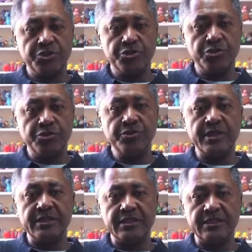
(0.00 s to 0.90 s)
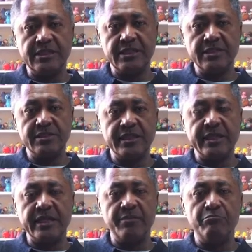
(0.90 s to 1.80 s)
assure you that the city is
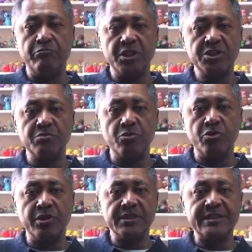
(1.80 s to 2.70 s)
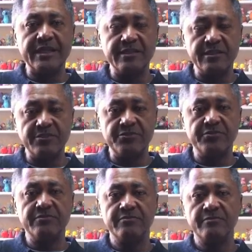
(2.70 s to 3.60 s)
taking a much more attentive
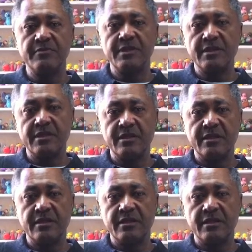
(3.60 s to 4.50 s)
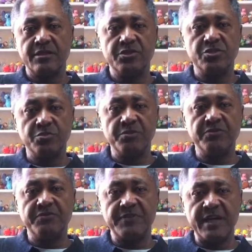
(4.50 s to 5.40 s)
and
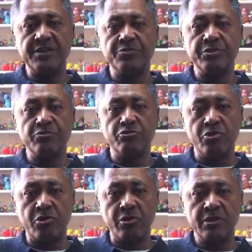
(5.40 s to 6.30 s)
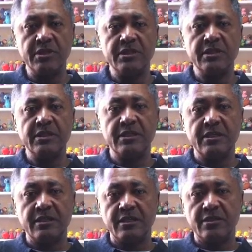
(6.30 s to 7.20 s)
supervisory role
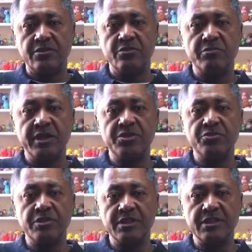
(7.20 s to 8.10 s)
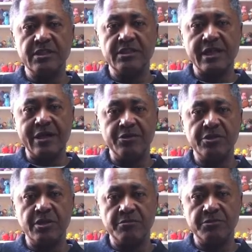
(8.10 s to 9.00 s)
to make sure that these
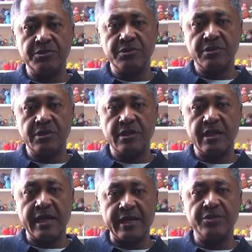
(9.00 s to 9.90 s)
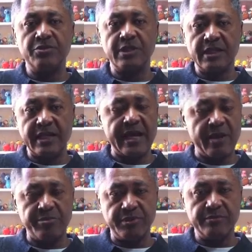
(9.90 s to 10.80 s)
outcomes actually
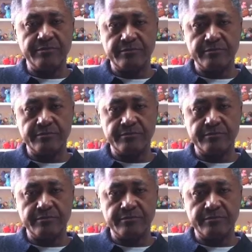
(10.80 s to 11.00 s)
happen.